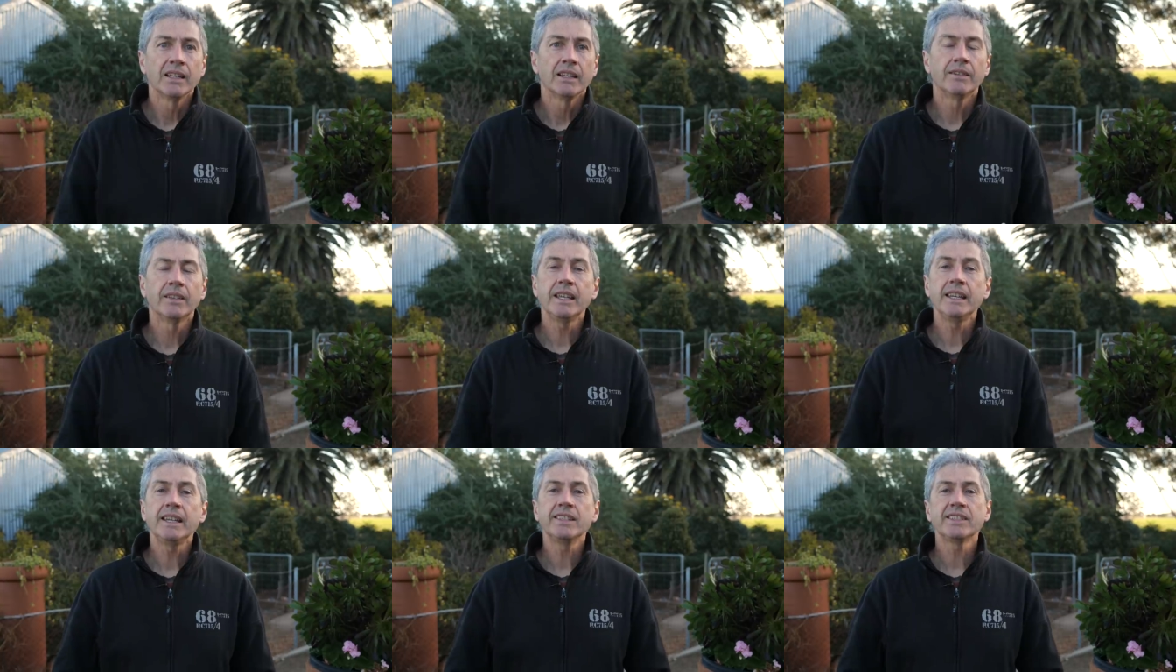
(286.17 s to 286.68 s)

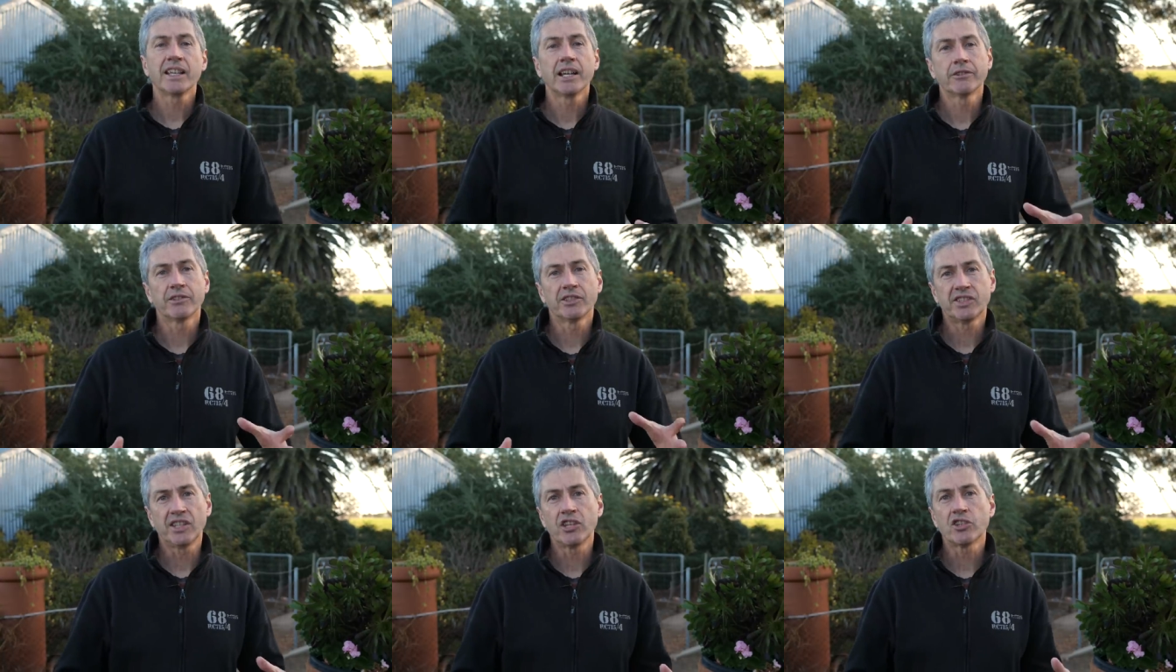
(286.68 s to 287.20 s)
These
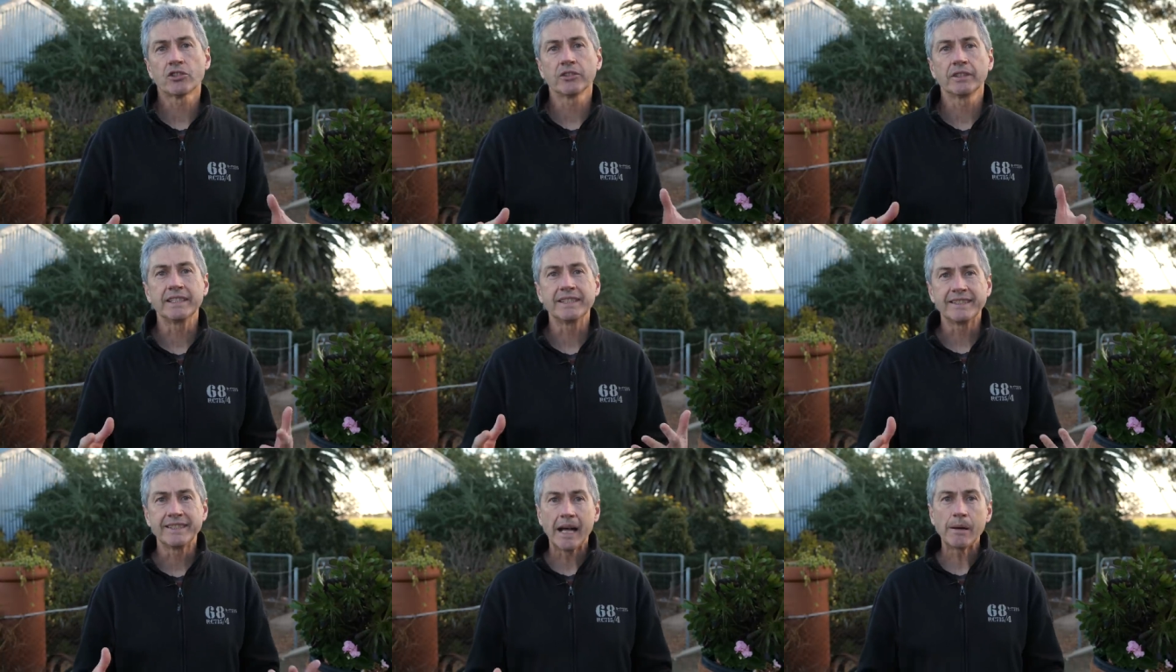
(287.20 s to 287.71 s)
are
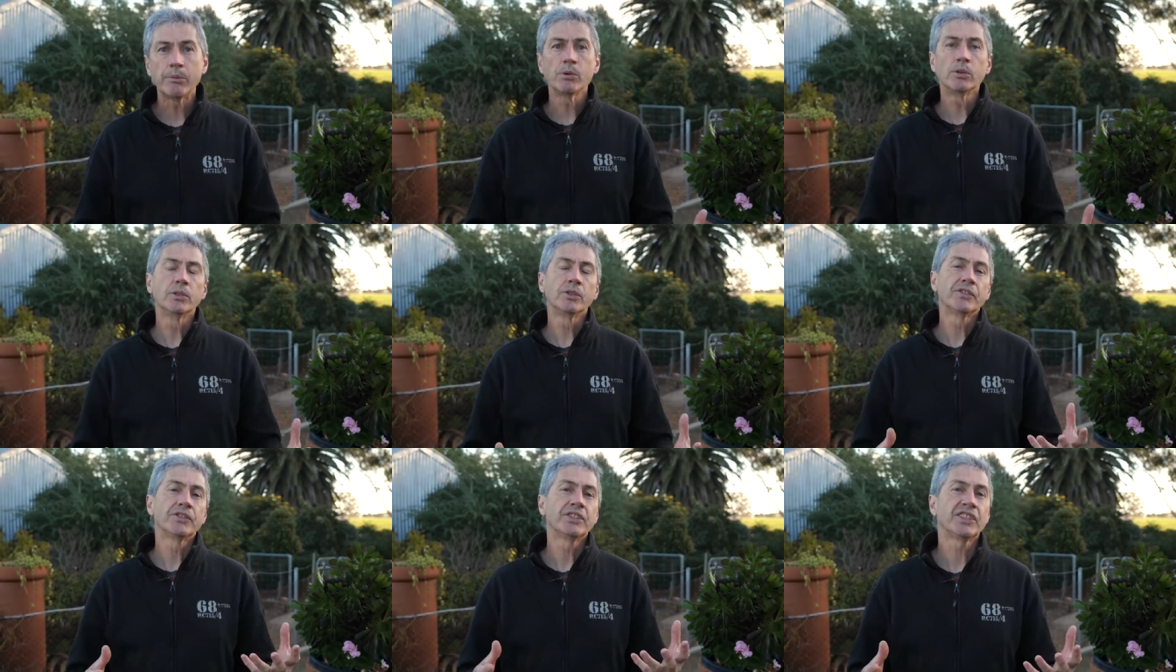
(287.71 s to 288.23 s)
essentially
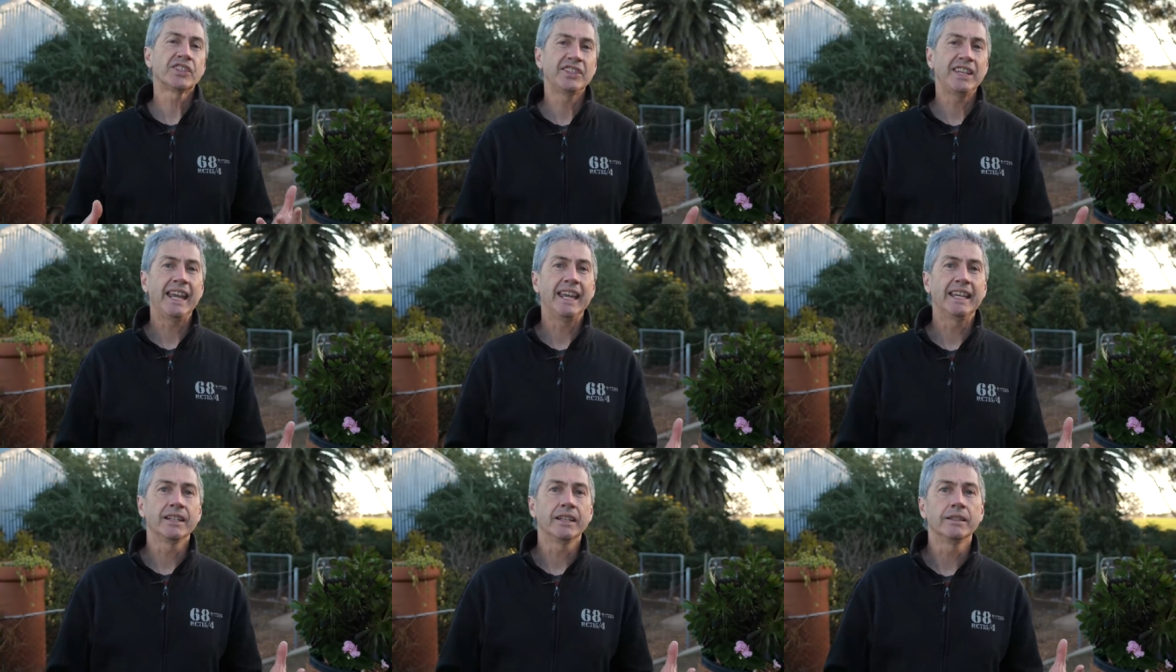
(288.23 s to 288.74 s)
double the
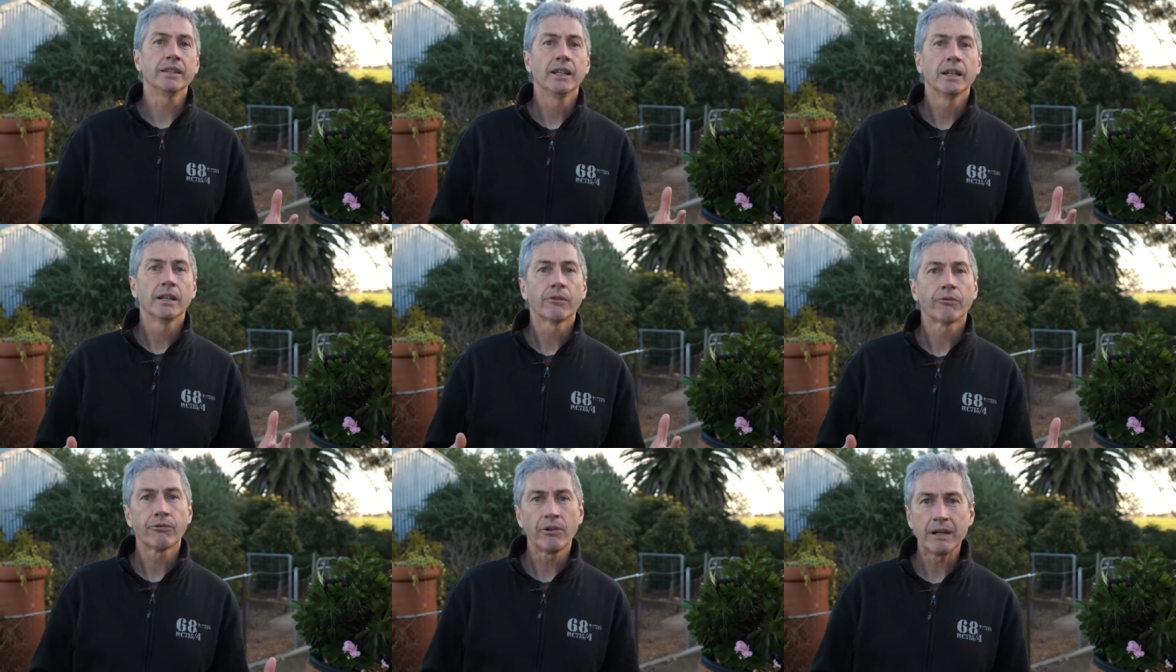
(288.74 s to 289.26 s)
standard
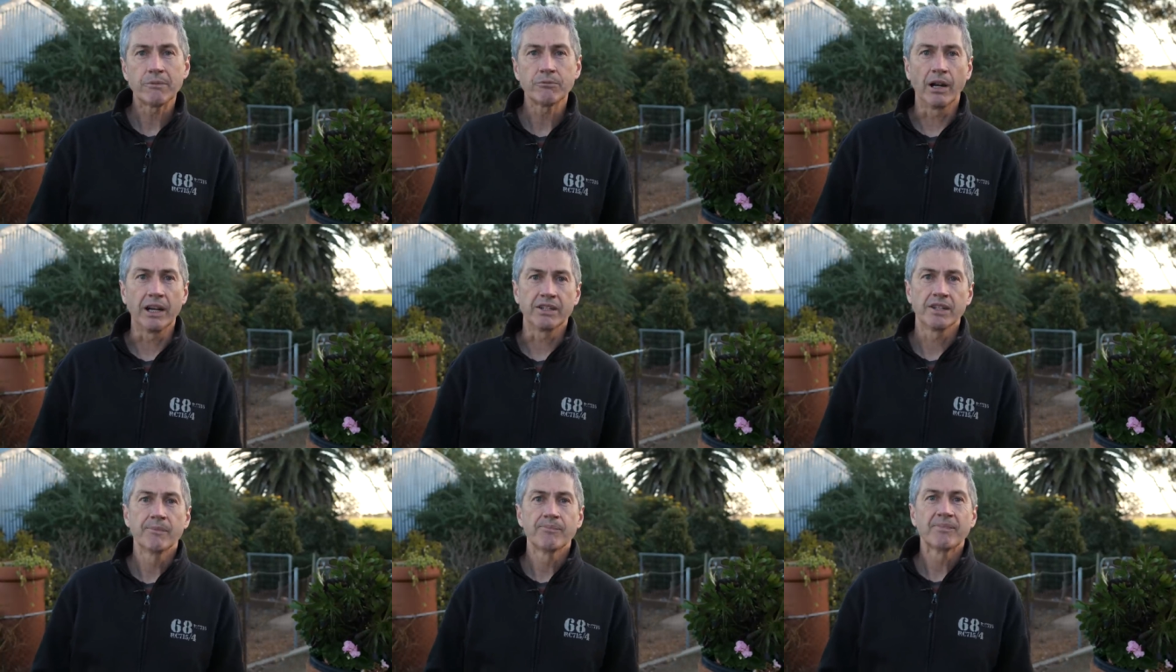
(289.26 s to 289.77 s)
frame
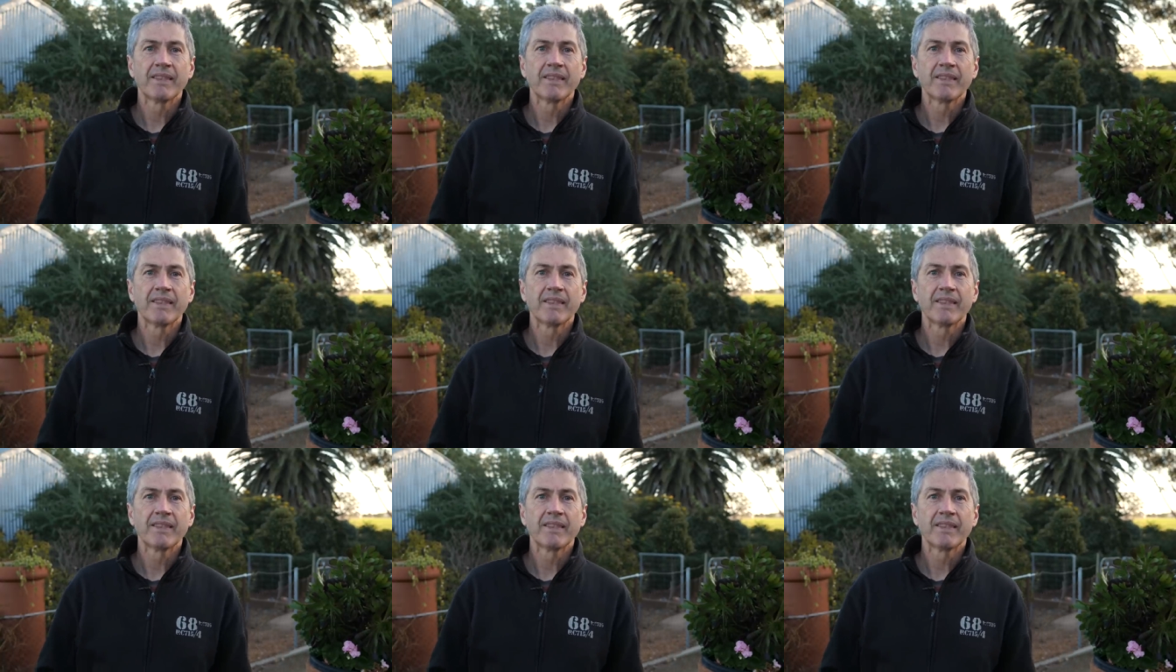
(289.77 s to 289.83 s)
rate,